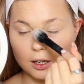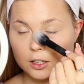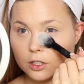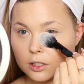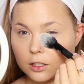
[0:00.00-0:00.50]

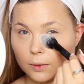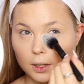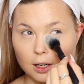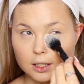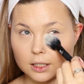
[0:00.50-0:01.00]
and just do
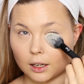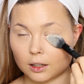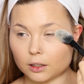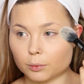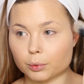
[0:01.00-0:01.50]
a nice
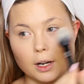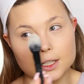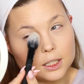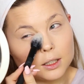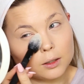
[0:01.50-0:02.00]
like little
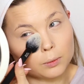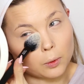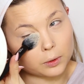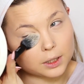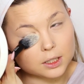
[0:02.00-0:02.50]
pressy,
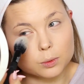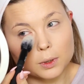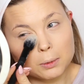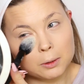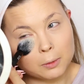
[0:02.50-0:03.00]
rolly,
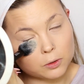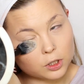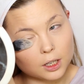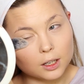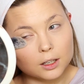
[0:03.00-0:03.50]
sweepy
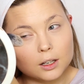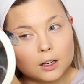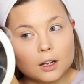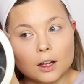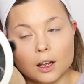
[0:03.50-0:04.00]
motion
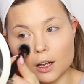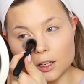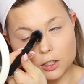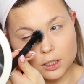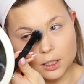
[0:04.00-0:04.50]

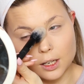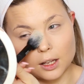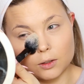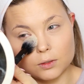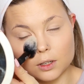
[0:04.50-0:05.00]
and just
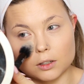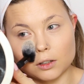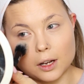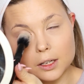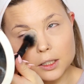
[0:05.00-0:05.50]
set those
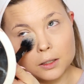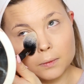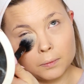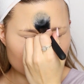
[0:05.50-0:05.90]
under eyes.